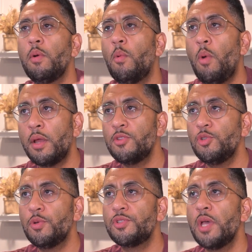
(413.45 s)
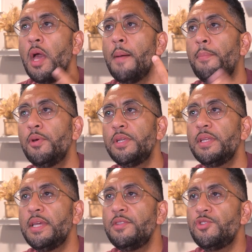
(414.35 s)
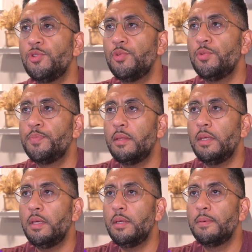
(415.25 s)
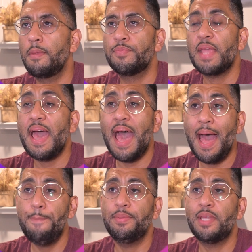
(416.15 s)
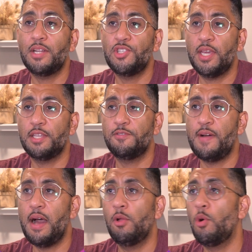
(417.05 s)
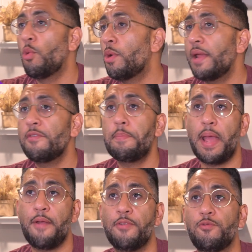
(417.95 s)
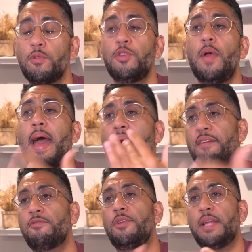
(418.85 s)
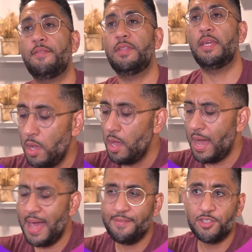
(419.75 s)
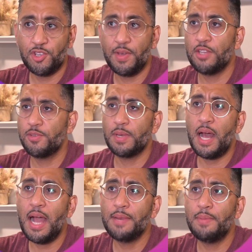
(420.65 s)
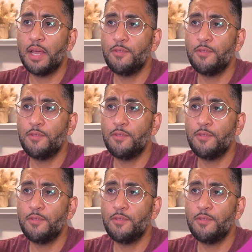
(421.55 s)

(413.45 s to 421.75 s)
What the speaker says: what we wanna do is put it into the app.js file or whatever parent root you have running everything. I have this already, so I'm gonna hide my